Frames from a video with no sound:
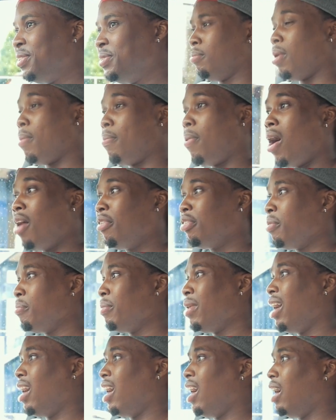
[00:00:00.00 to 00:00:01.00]
But apart
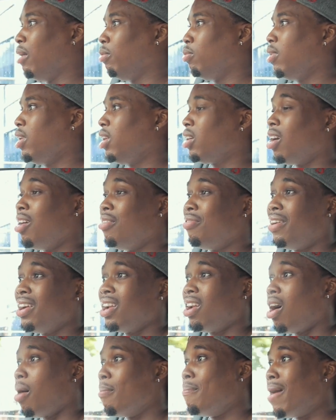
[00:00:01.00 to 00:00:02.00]
from that, I really can't
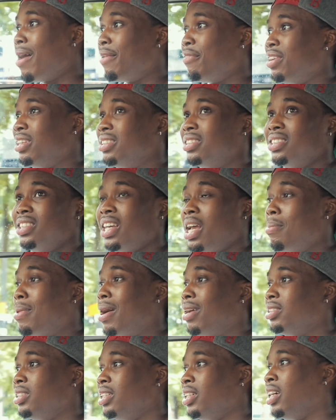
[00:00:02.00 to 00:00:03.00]
find a lot of bad things to say
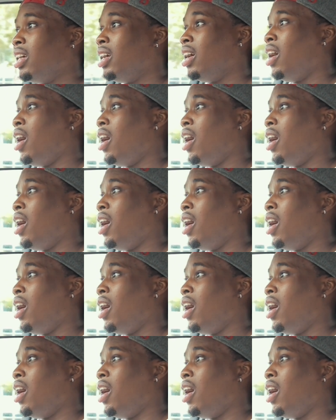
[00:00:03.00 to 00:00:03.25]
about it.